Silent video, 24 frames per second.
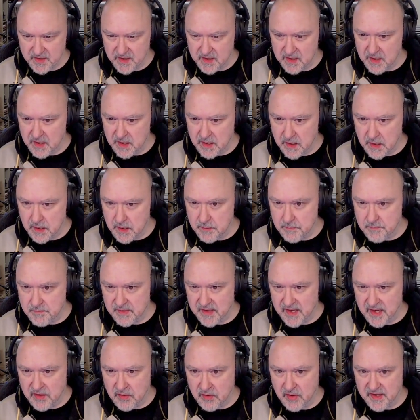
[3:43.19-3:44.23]
Um,
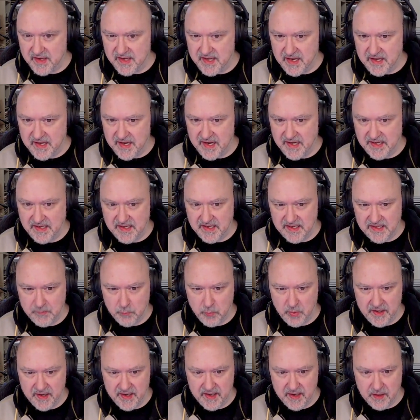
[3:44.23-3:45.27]
can I get
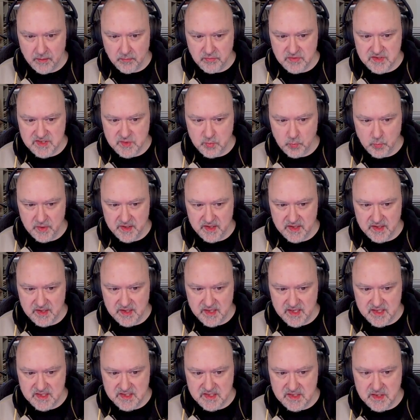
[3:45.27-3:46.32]
anywhere else with
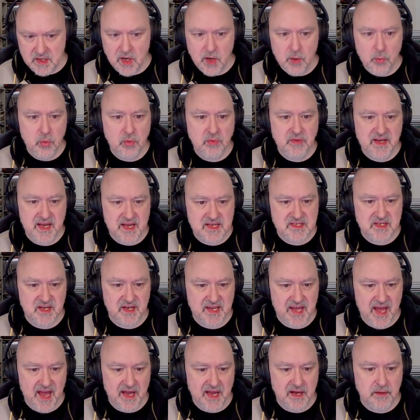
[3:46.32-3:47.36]
this? Well, yes, I
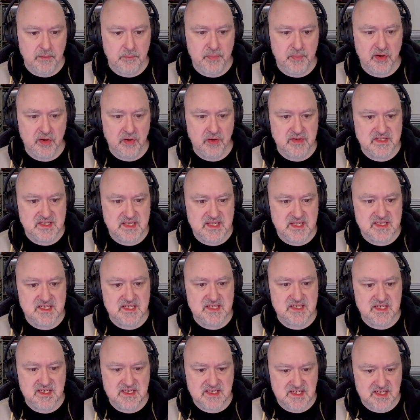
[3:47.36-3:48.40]
can, because this
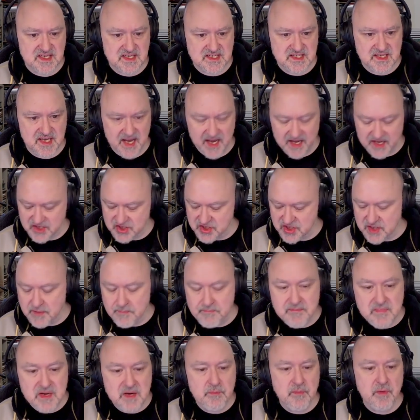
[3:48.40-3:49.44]
is a six cage. The
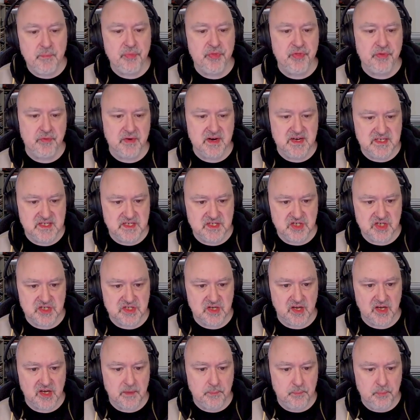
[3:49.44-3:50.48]
minimum three
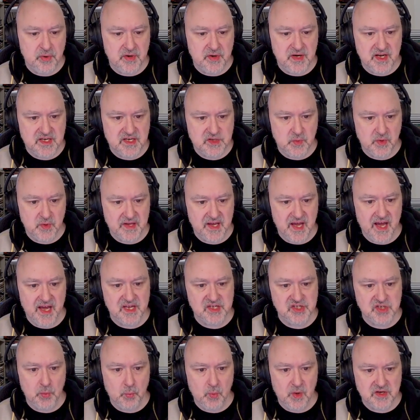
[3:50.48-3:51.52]
digits I could put into a
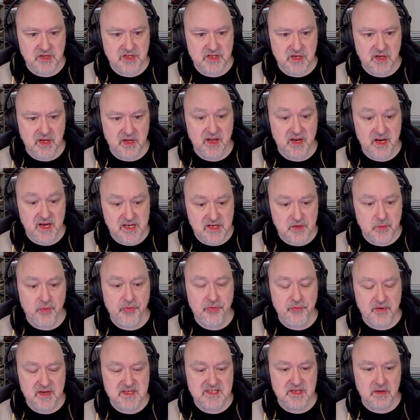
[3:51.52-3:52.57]
cage, a one, into a
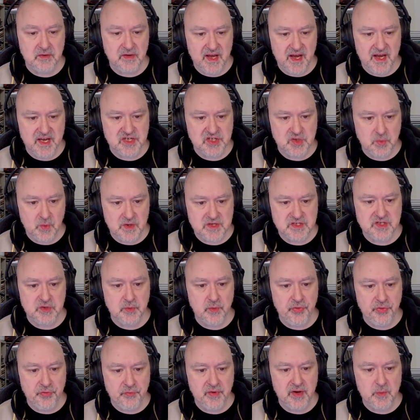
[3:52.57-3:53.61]
three cell cage, a one,
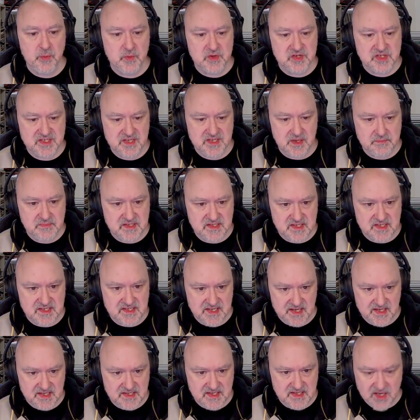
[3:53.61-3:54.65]
two, and three, which sums to
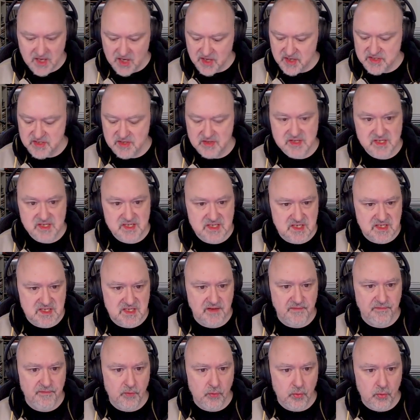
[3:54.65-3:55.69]
six. So this is the
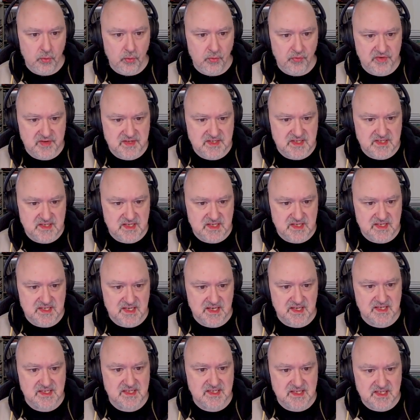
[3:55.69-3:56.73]
four, this is the
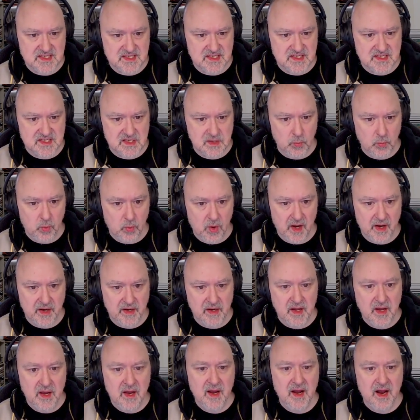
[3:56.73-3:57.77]
six, this is the
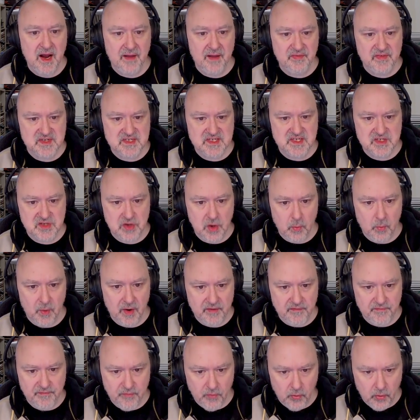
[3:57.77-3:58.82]
one, and this is not
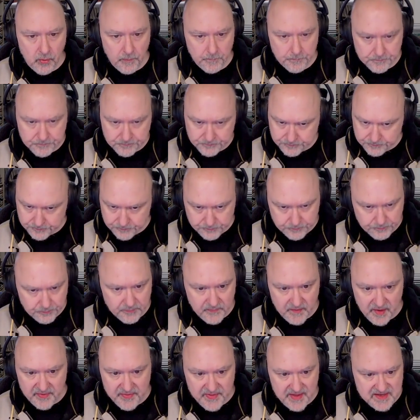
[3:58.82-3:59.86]
one, four.
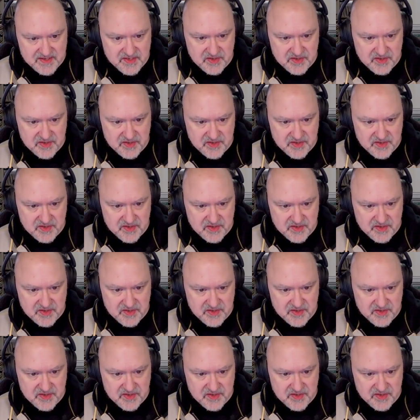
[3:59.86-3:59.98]
That's